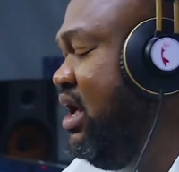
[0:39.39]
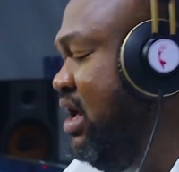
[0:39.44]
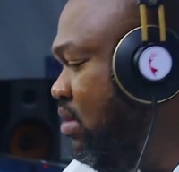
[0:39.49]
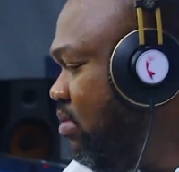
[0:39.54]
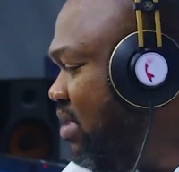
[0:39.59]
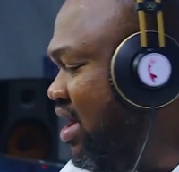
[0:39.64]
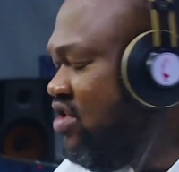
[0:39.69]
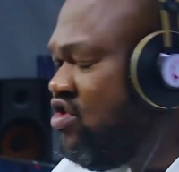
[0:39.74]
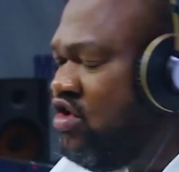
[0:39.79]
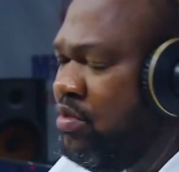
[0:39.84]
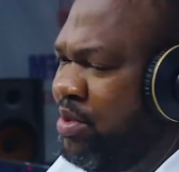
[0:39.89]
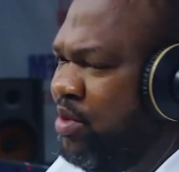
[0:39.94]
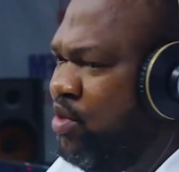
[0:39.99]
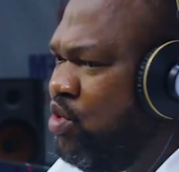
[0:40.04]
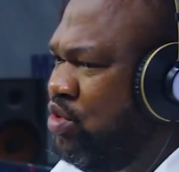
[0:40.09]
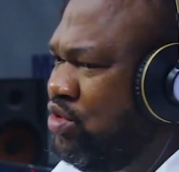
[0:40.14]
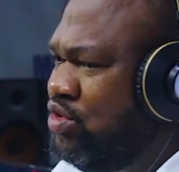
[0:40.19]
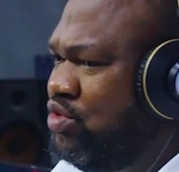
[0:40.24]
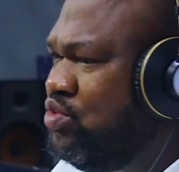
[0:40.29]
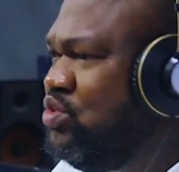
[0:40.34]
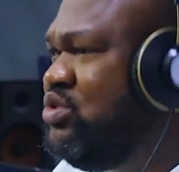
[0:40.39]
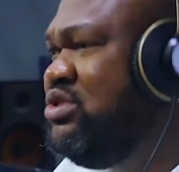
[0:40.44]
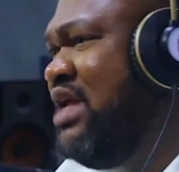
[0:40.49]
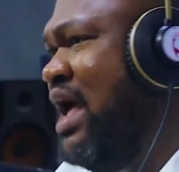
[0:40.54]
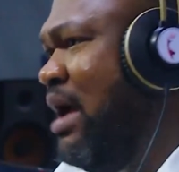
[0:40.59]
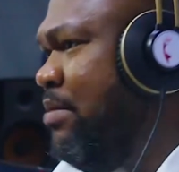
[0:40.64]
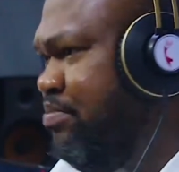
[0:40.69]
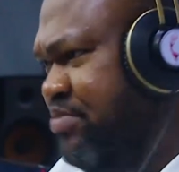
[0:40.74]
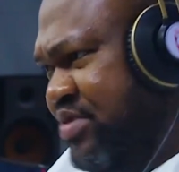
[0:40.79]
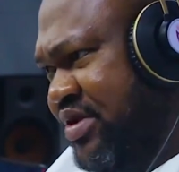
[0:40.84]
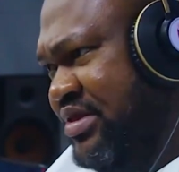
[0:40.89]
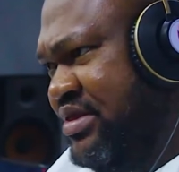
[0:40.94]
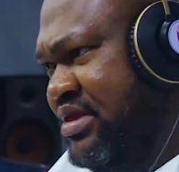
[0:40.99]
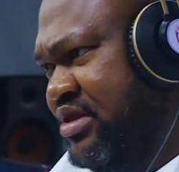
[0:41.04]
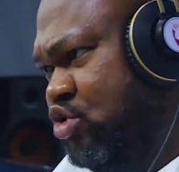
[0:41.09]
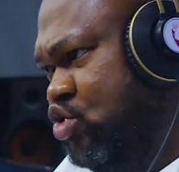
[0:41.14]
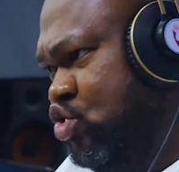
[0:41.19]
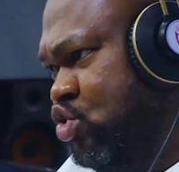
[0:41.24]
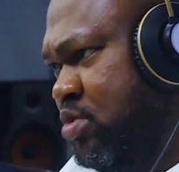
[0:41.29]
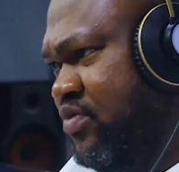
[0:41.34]
There are some people who say I'm
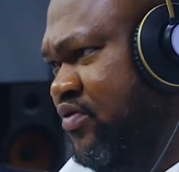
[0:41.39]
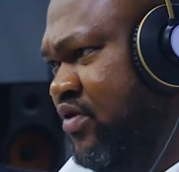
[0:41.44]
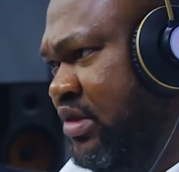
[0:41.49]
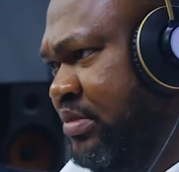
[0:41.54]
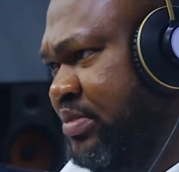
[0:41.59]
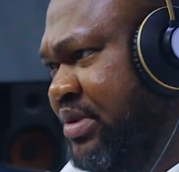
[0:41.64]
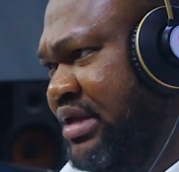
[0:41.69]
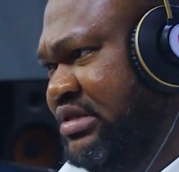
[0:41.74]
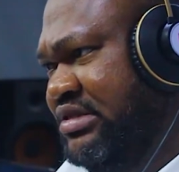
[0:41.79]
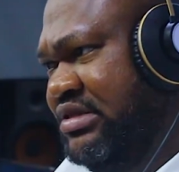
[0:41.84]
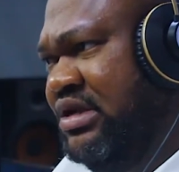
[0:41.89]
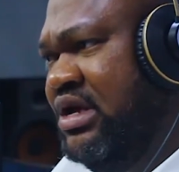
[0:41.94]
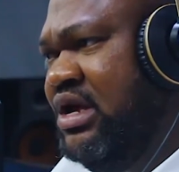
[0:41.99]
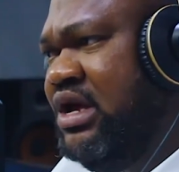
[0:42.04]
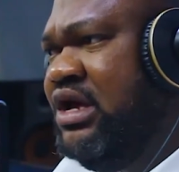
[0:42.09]
predicting doom for the party.